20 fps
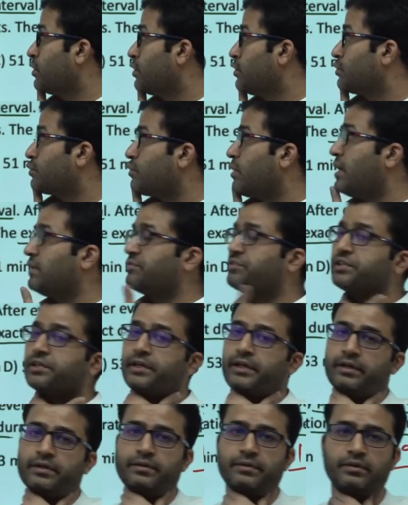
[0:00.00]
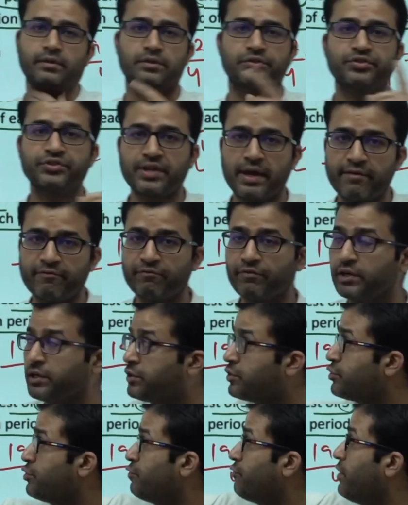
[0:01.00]
So answer A. Step 1,
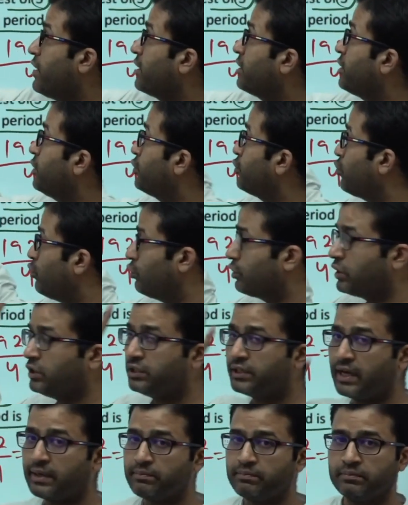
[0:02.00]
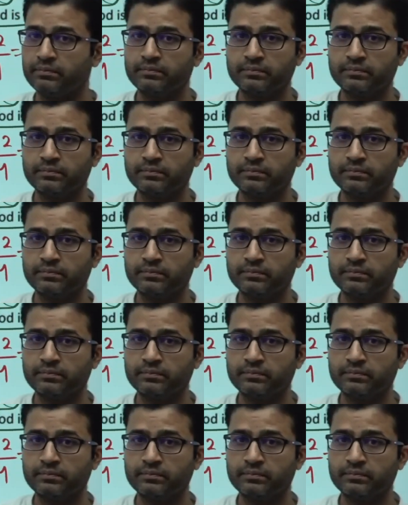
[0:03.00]
you find the total time.